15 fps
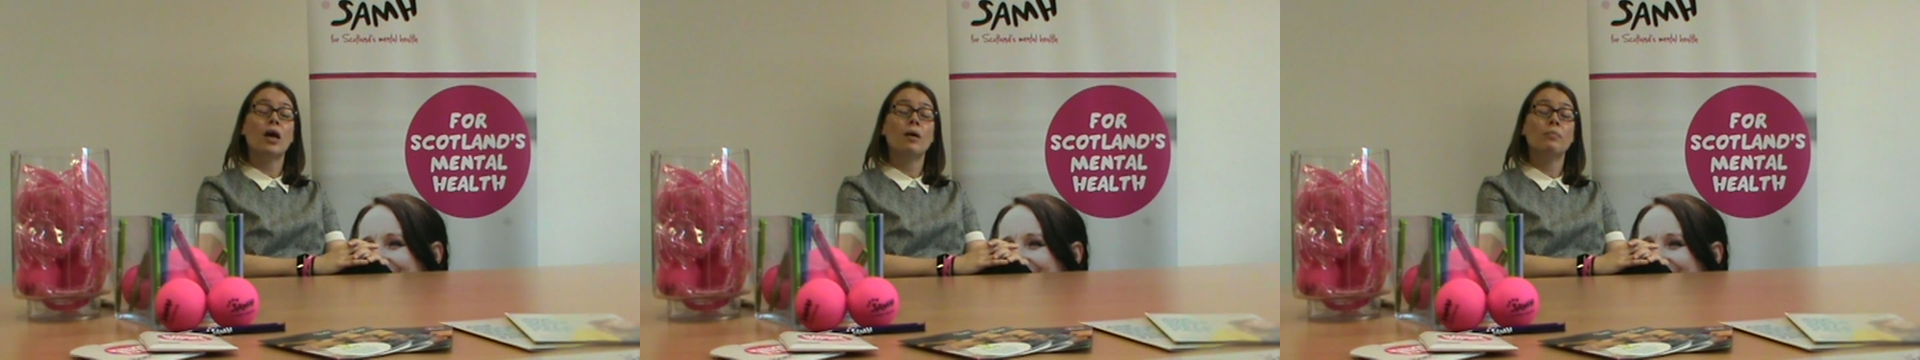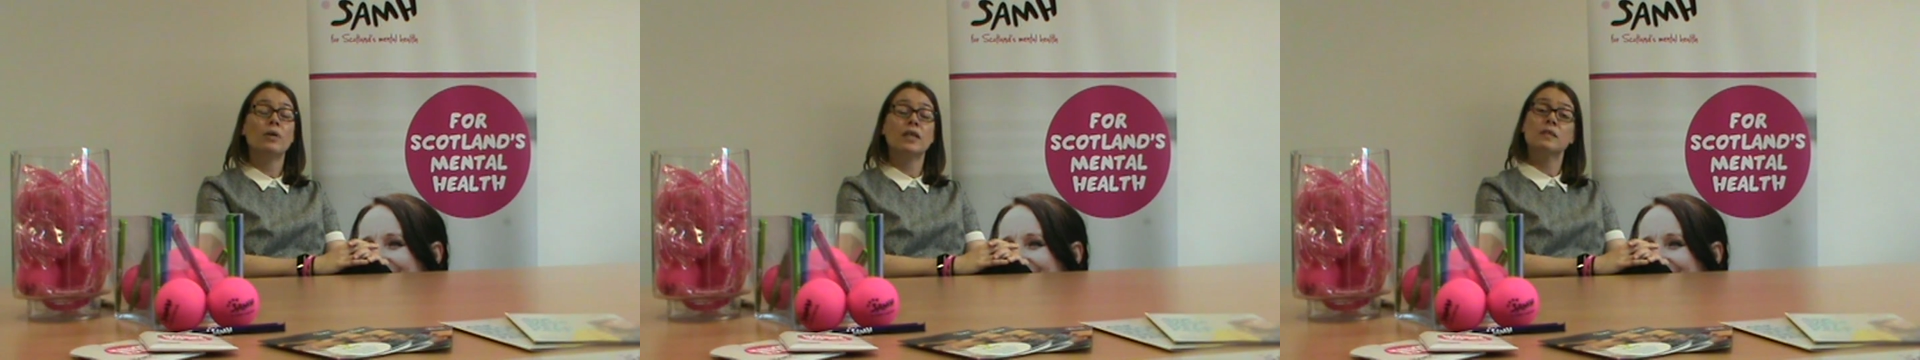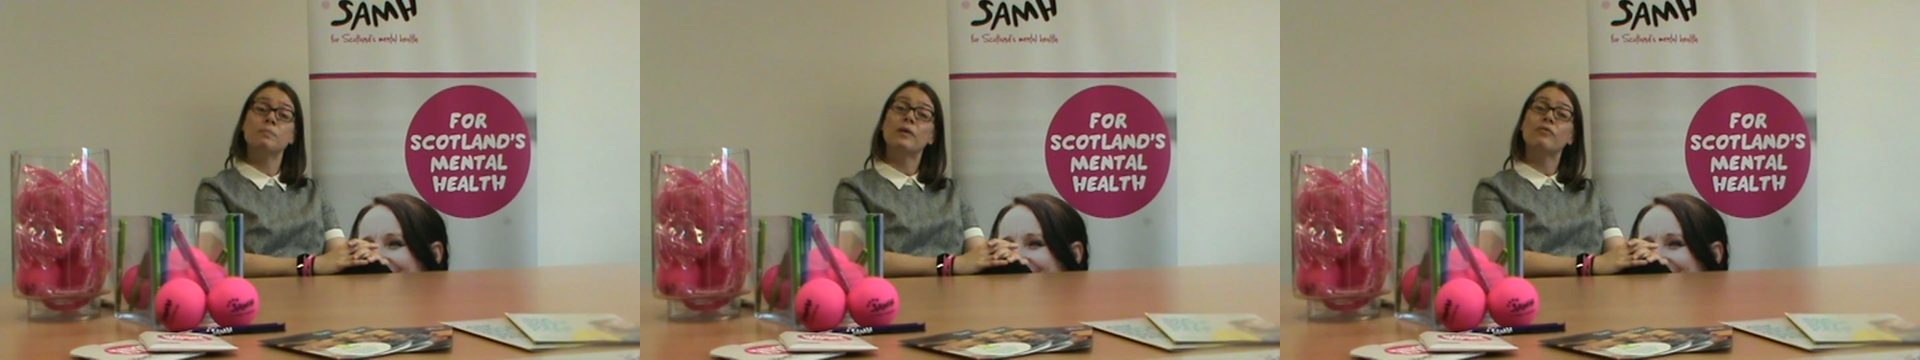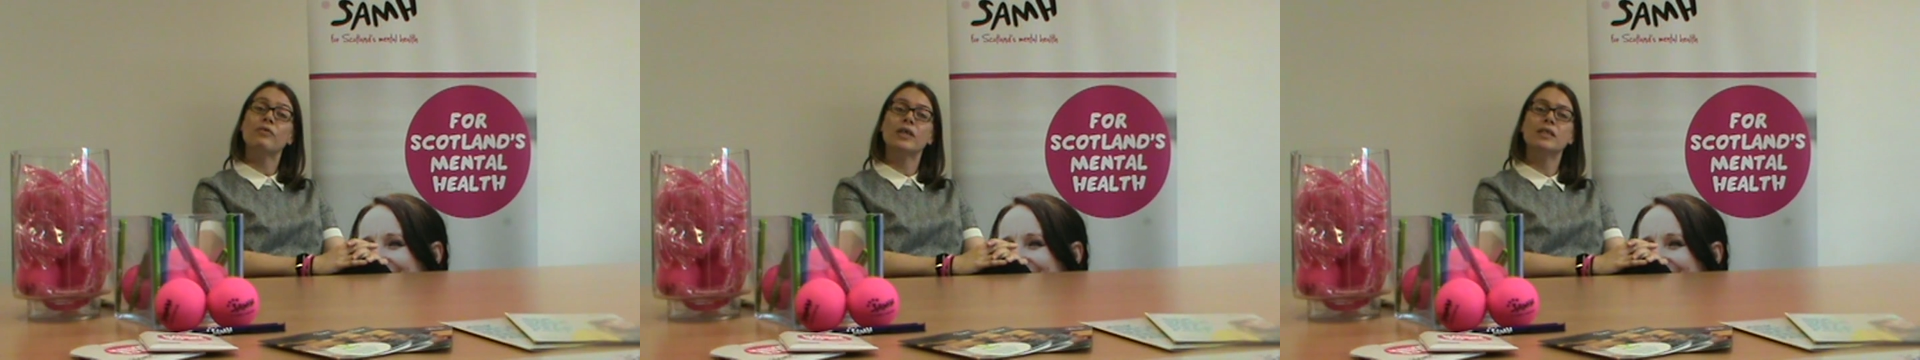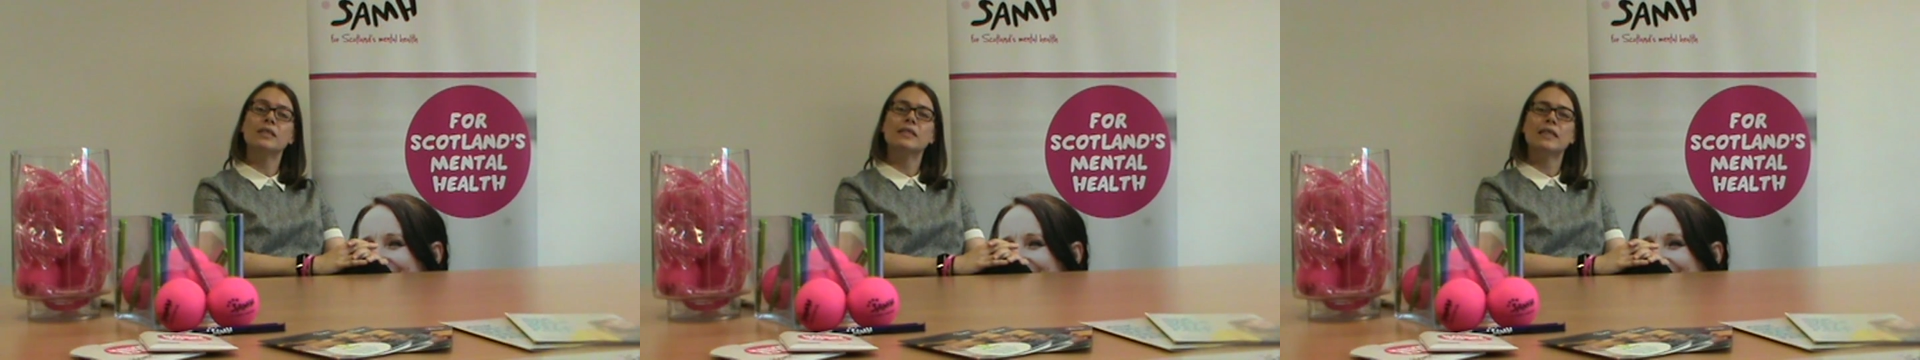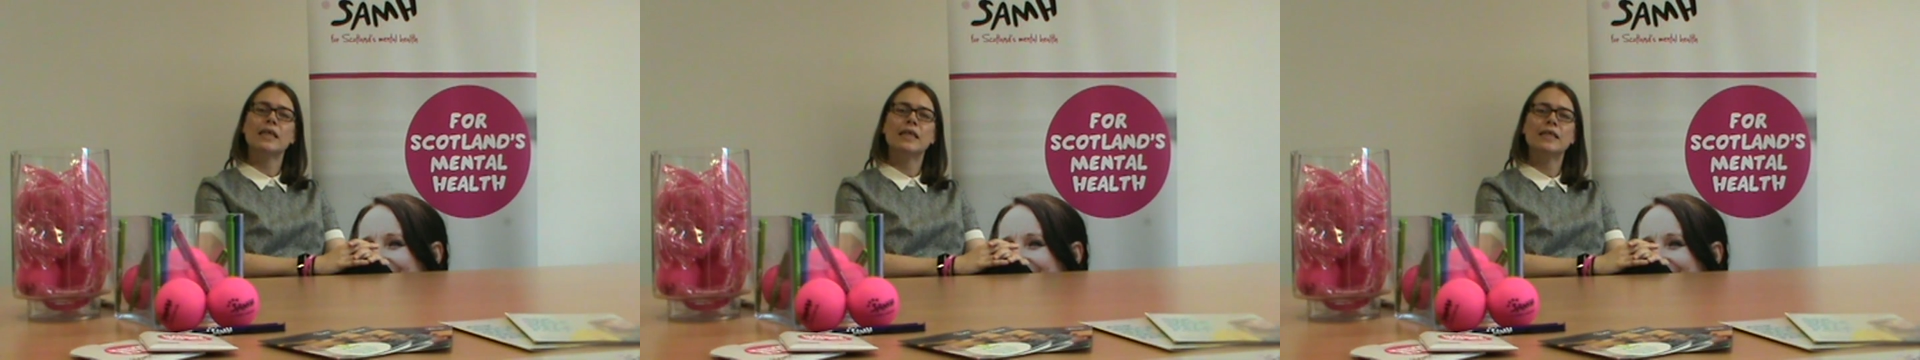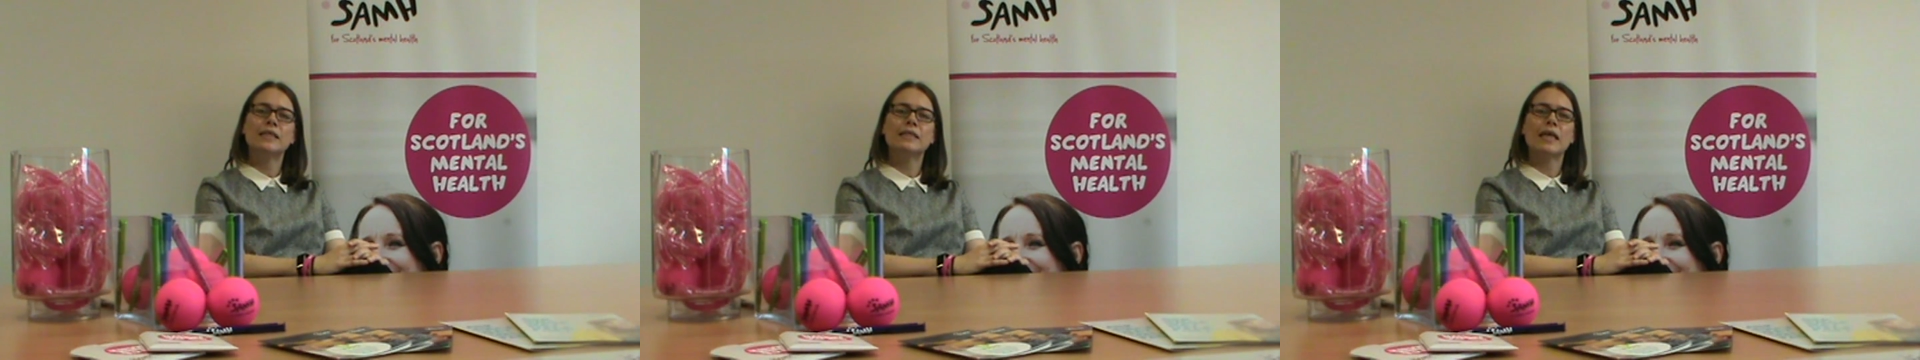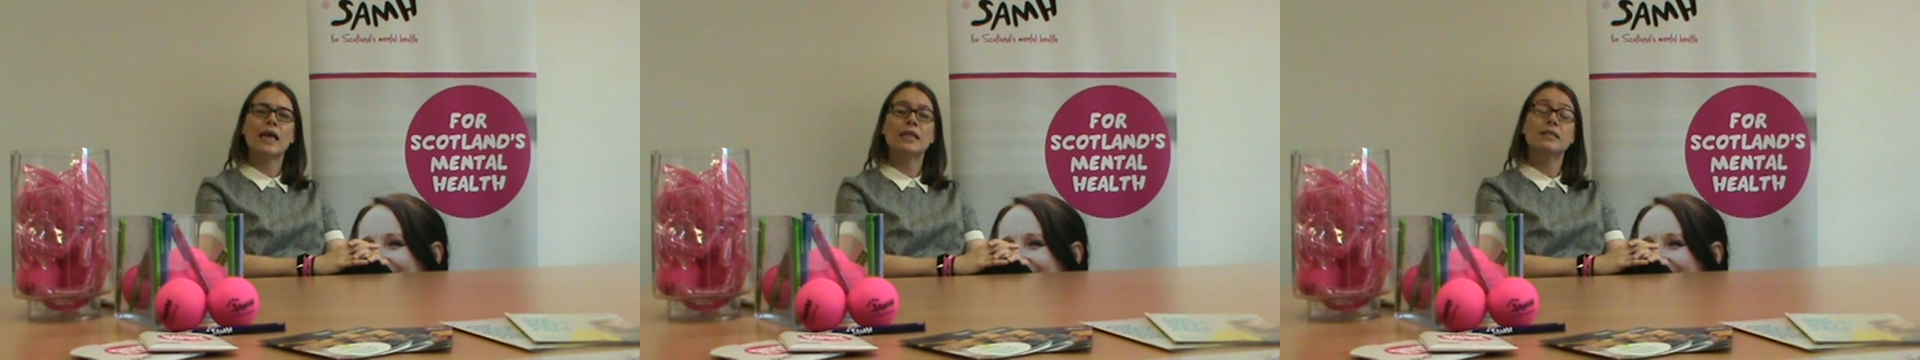experiences
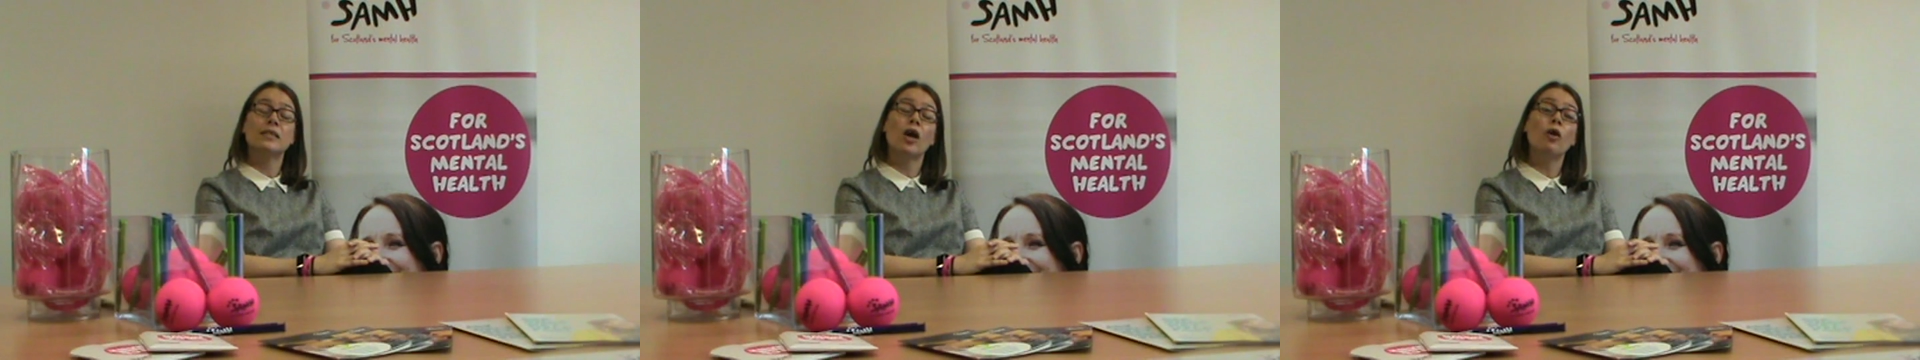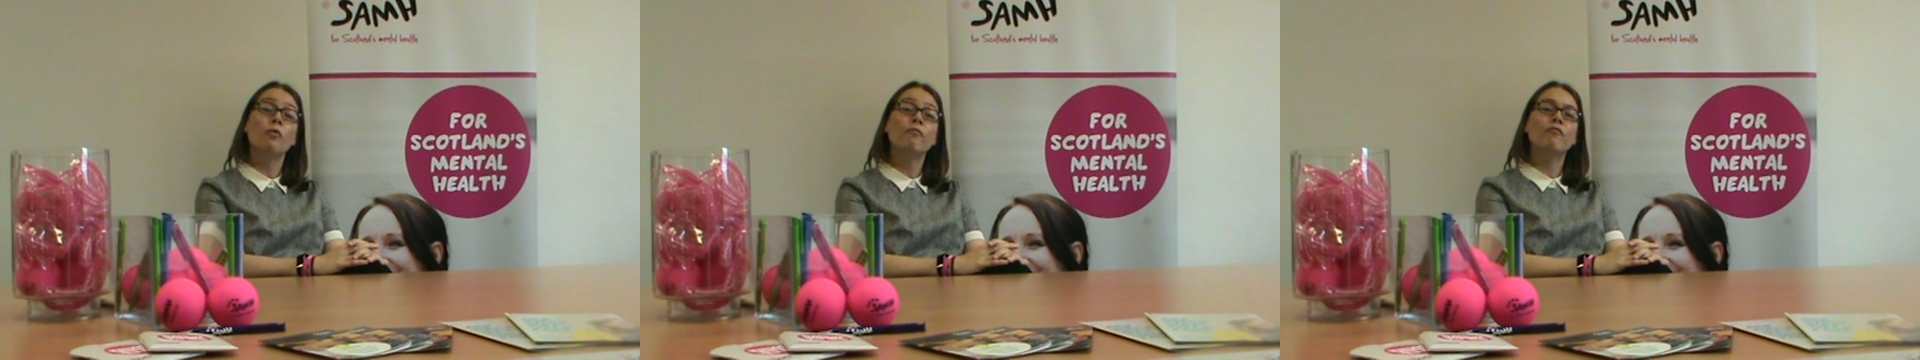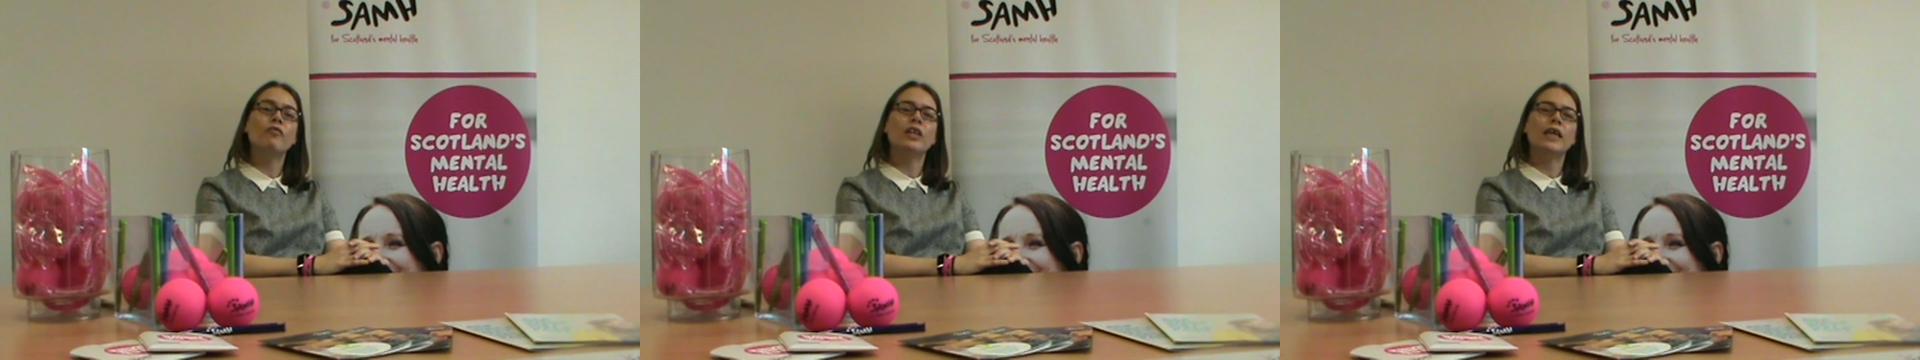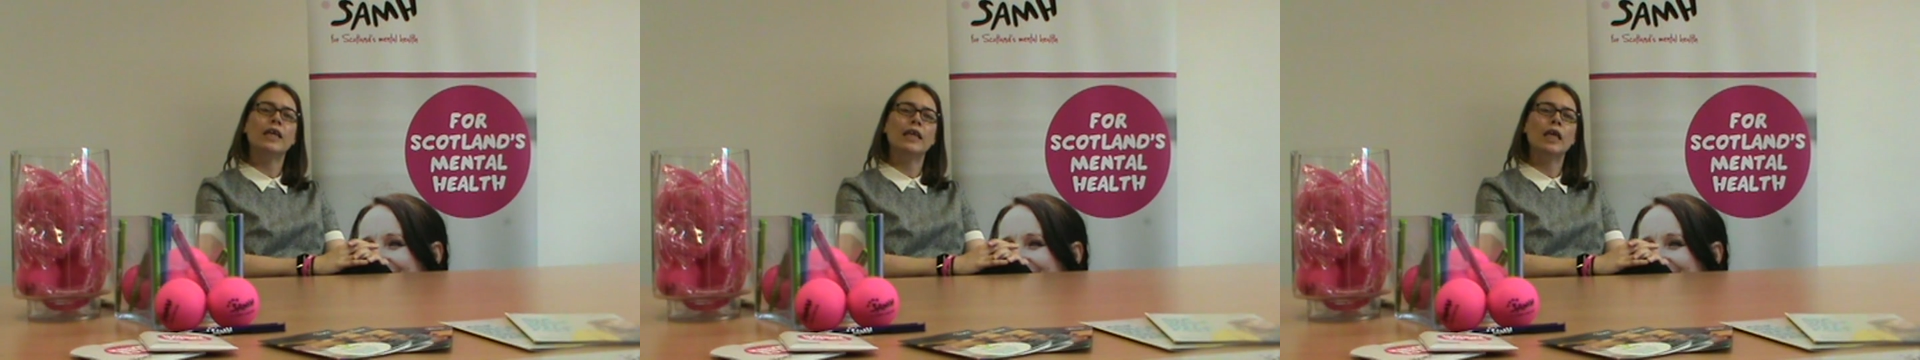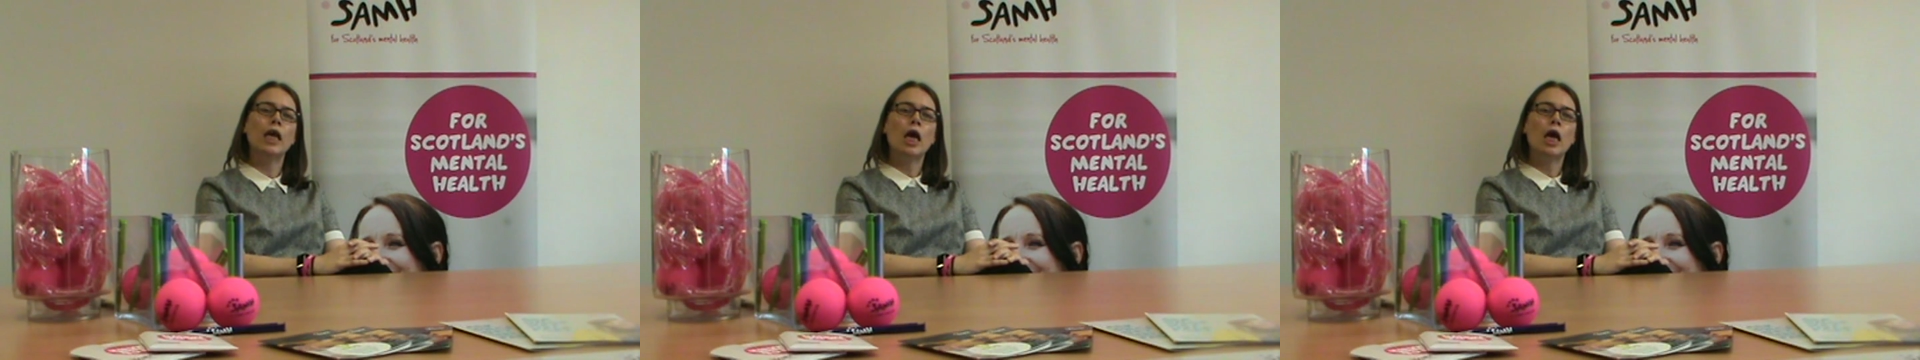and to hopefully